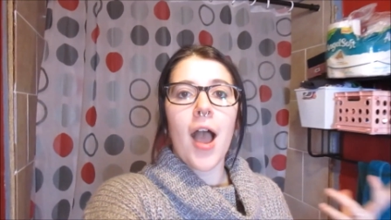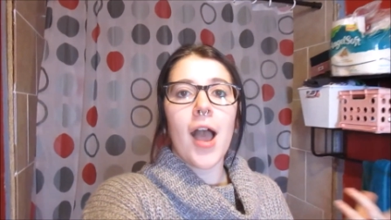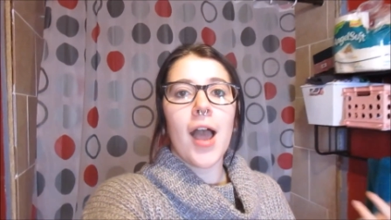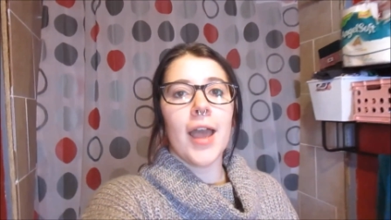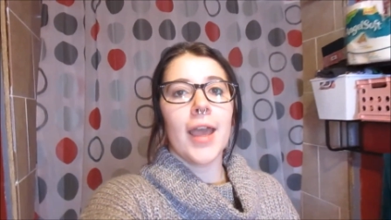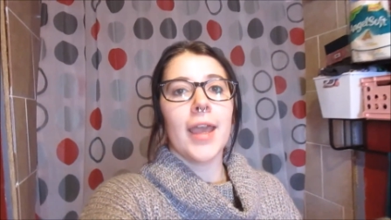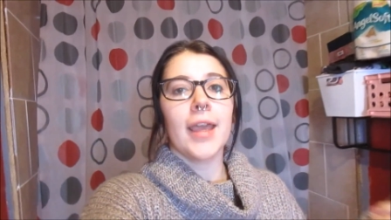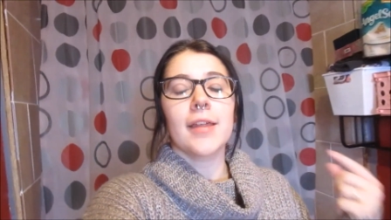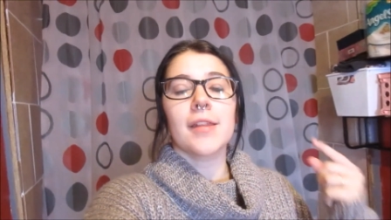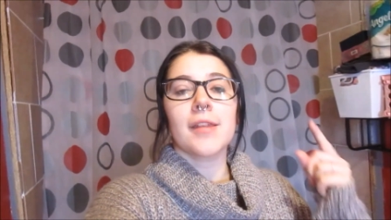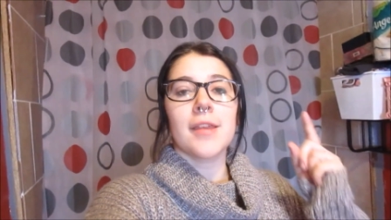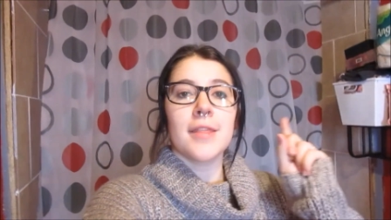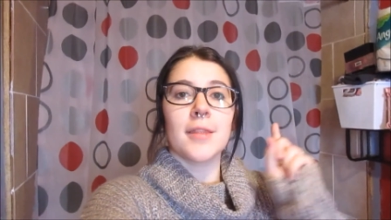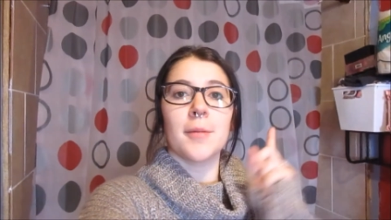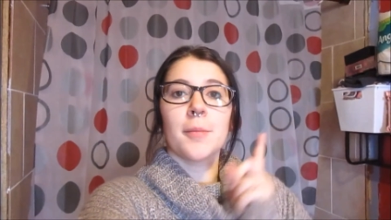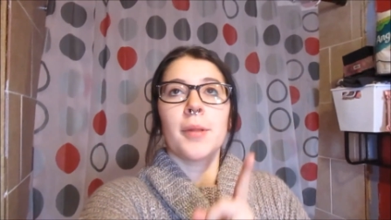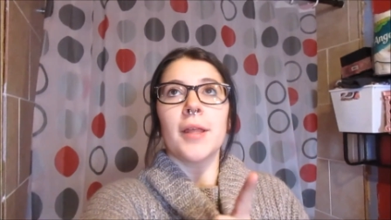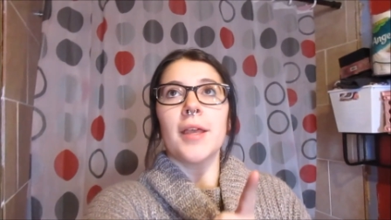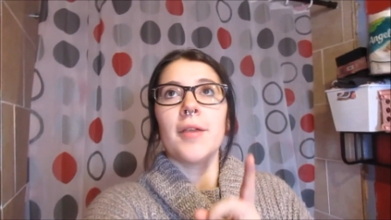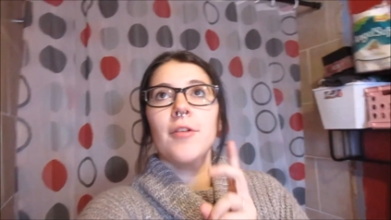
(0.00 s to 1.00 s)
I cleaned
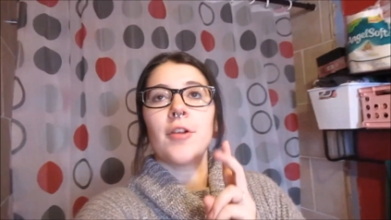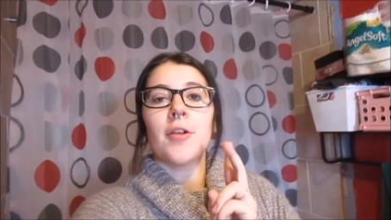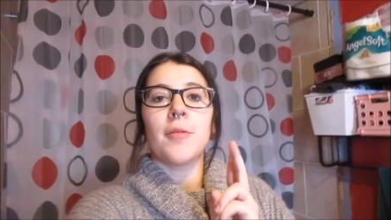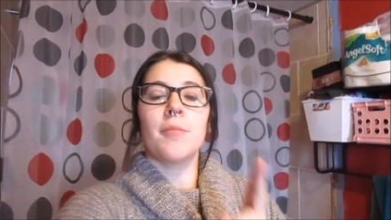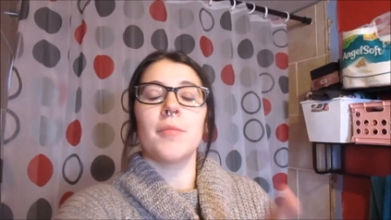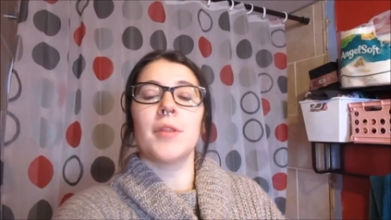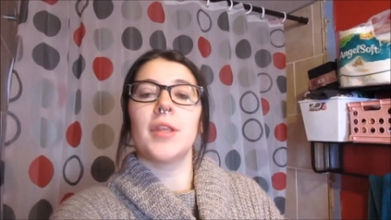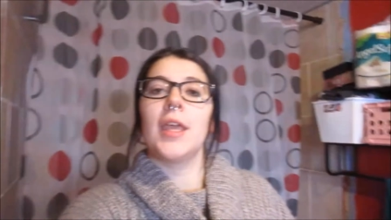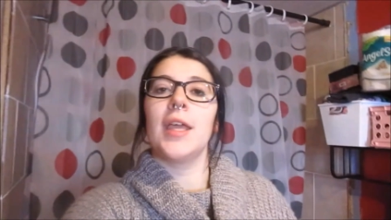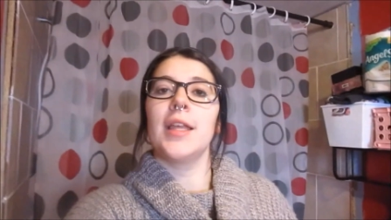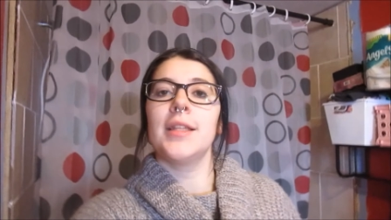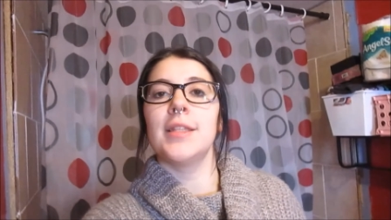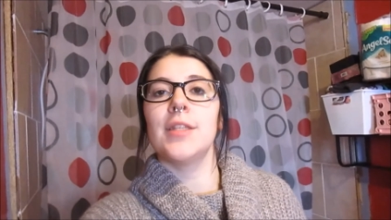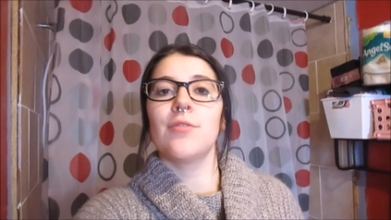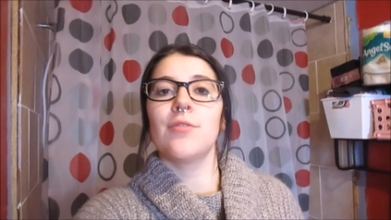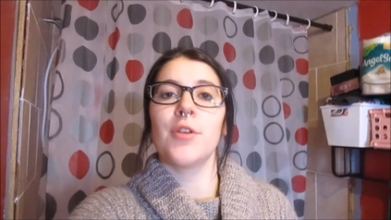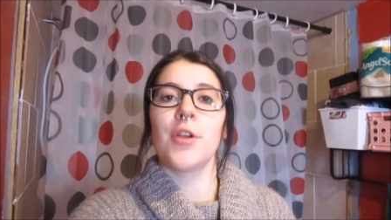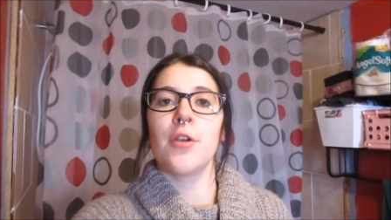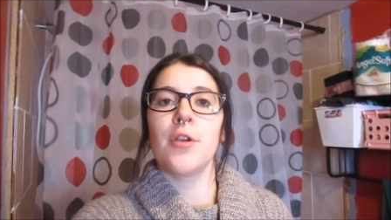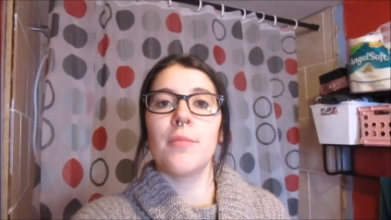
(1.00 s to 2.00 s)
the playroom, the
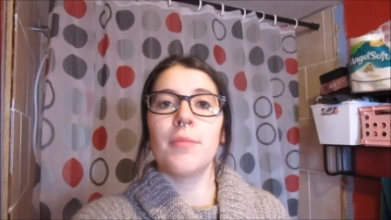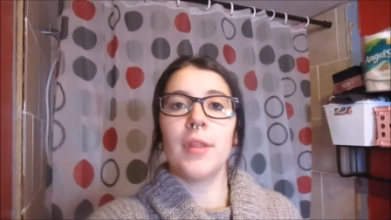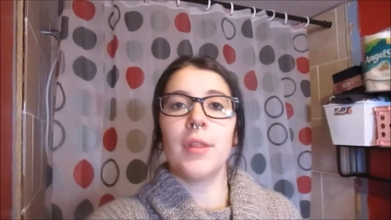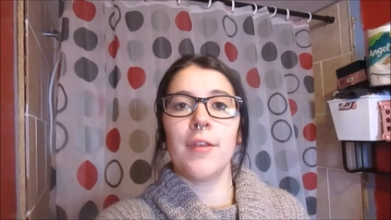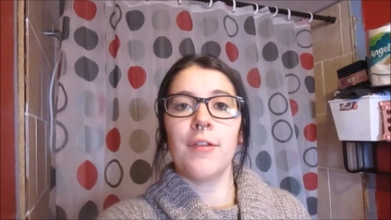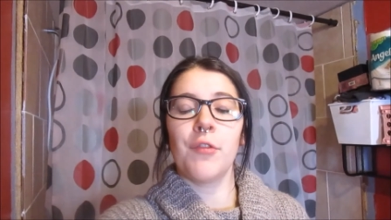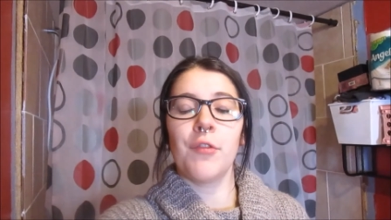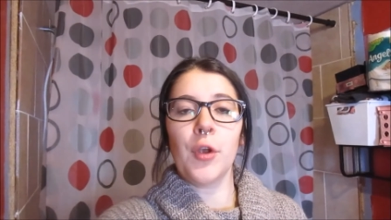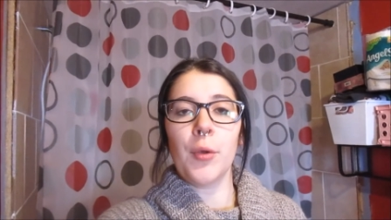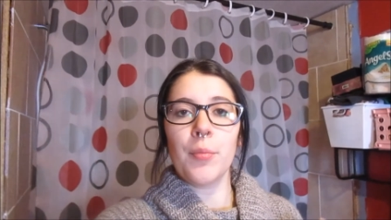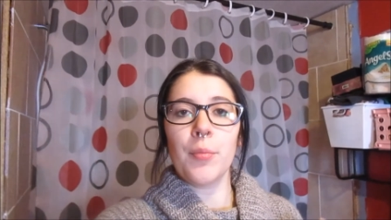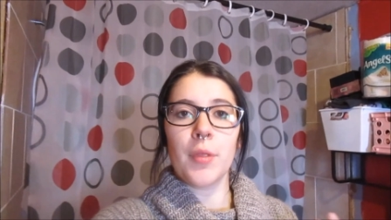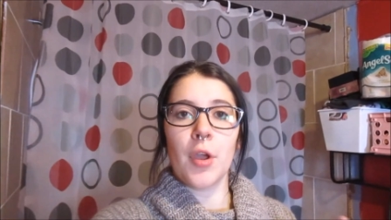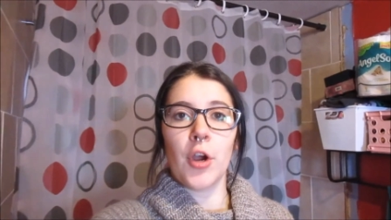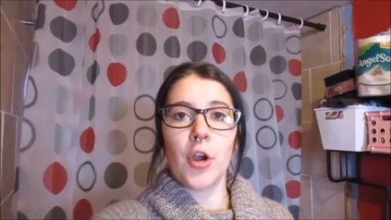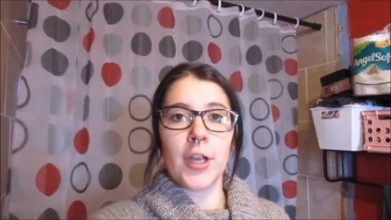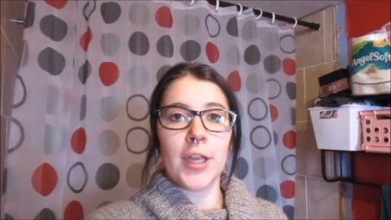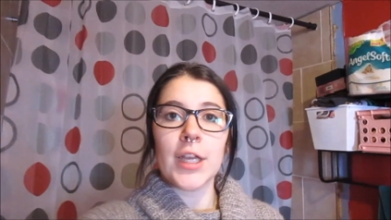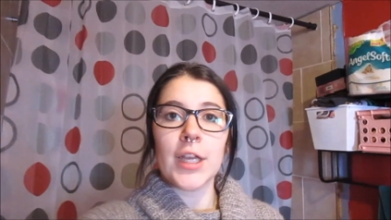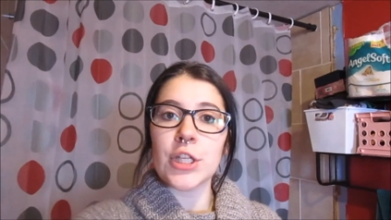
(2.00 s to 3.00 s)
kids' room, the living room,
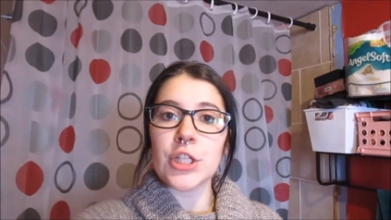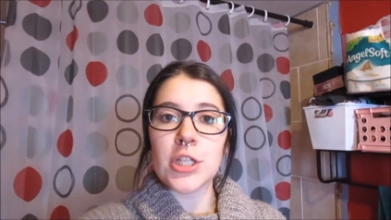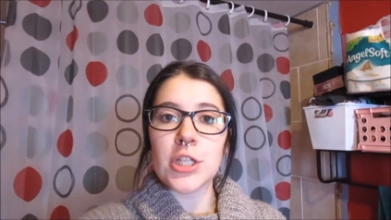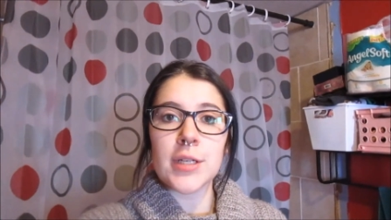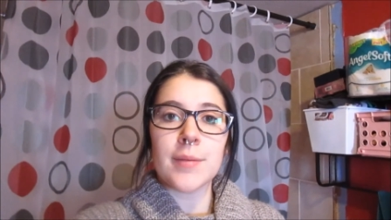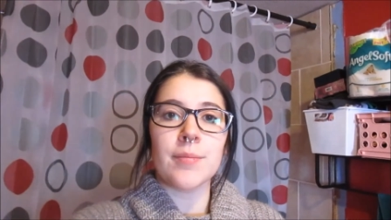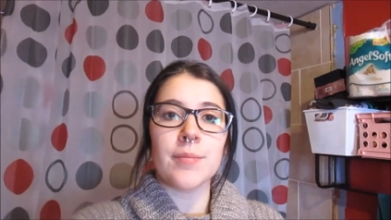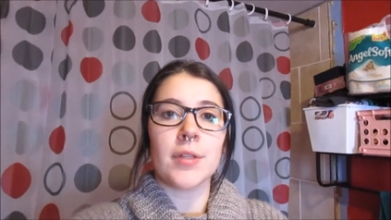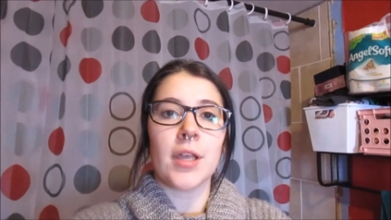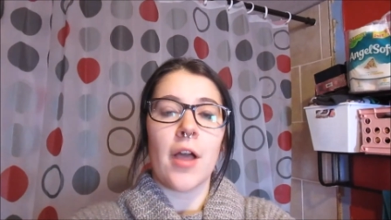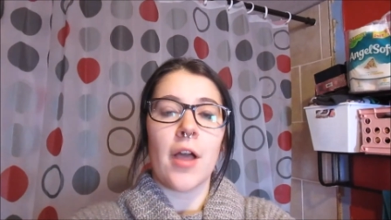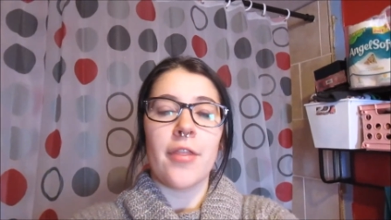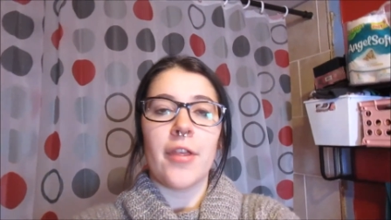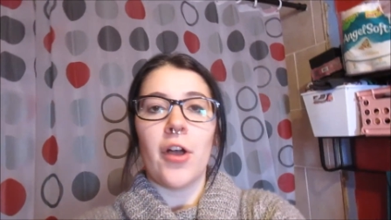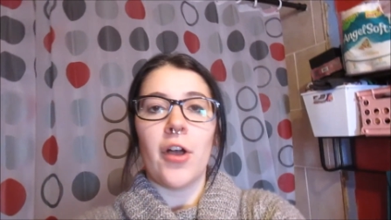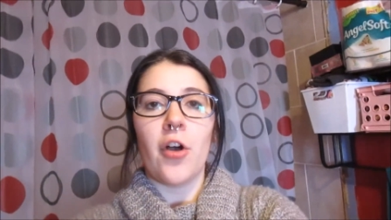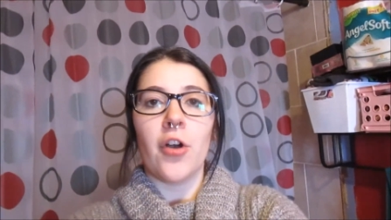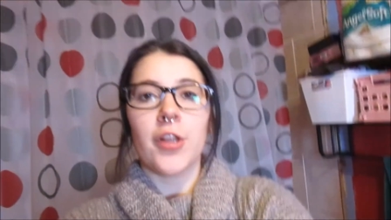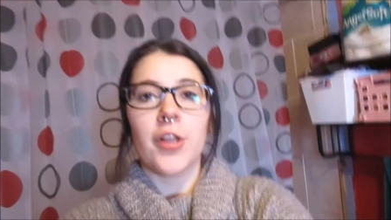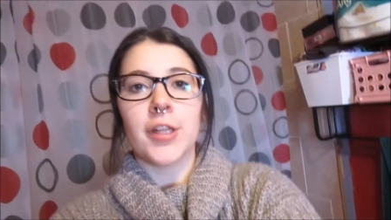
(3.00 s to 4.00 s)
our kitchen, got
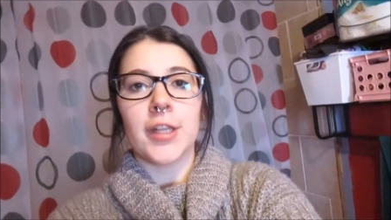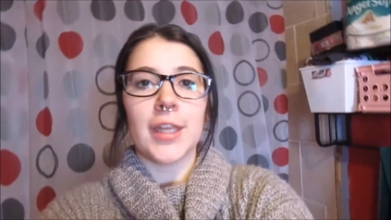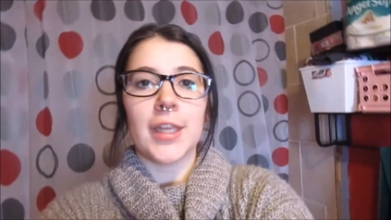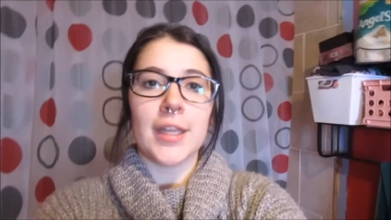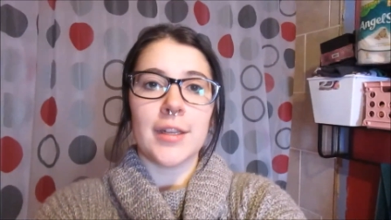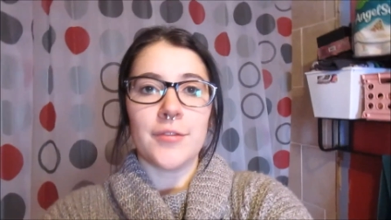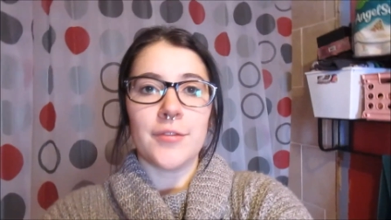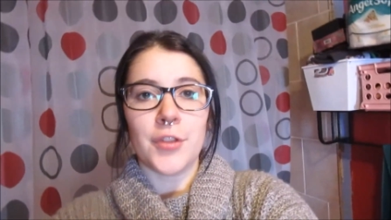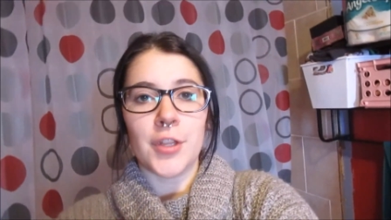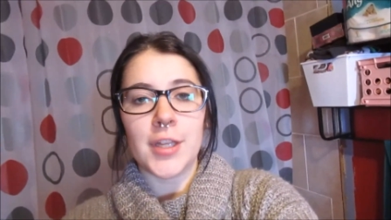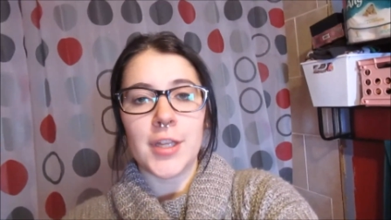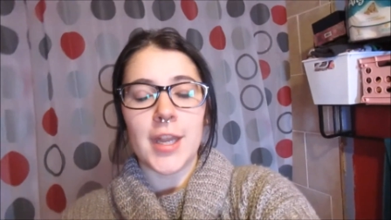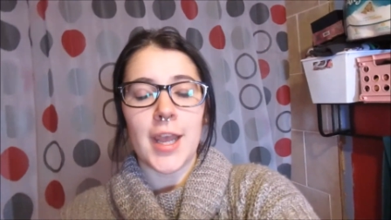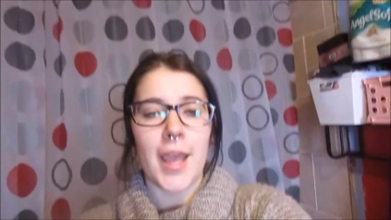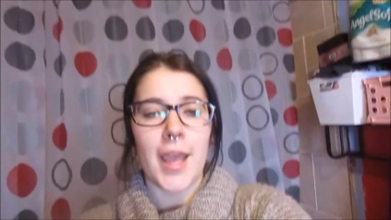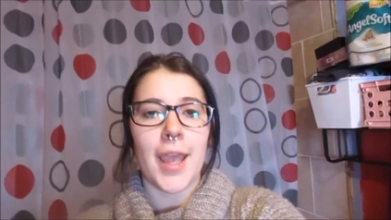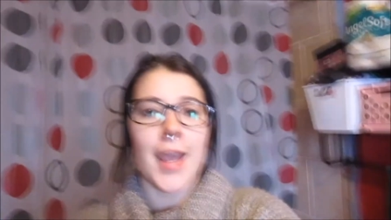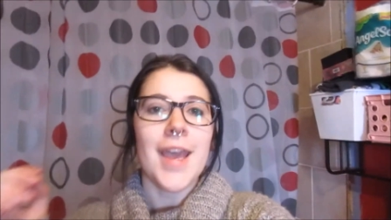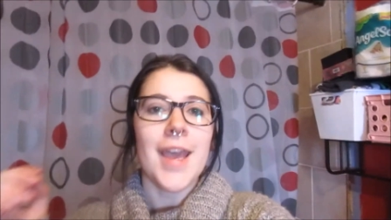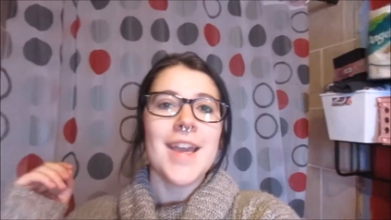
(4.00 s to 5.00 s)
that all clean for the
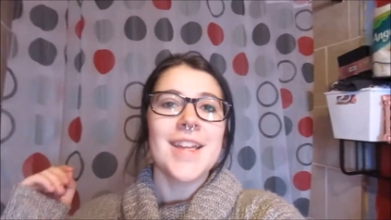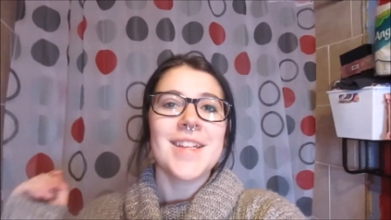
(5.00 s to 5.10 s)
day.